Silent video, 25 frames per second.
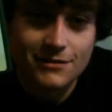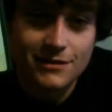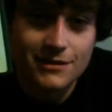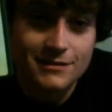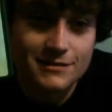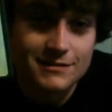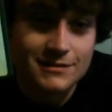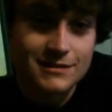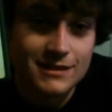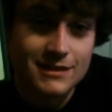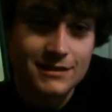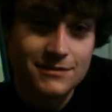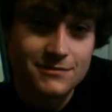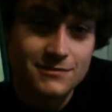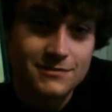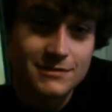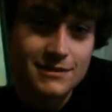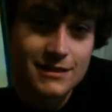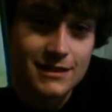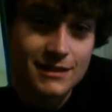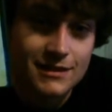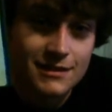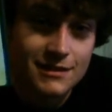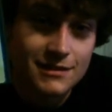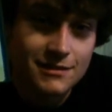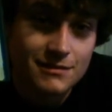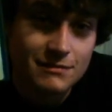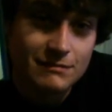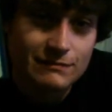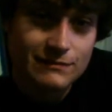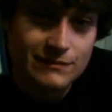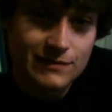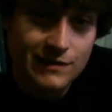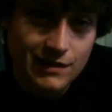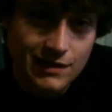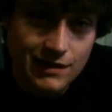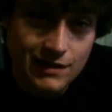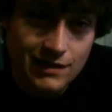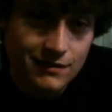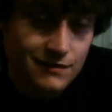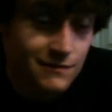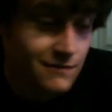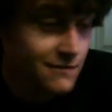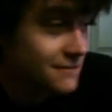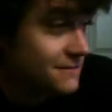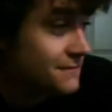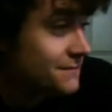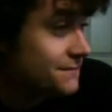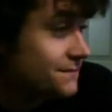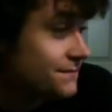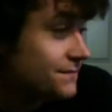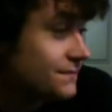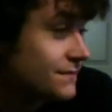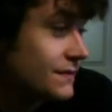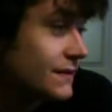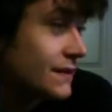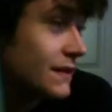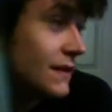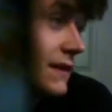But I actually have all the Howlings now.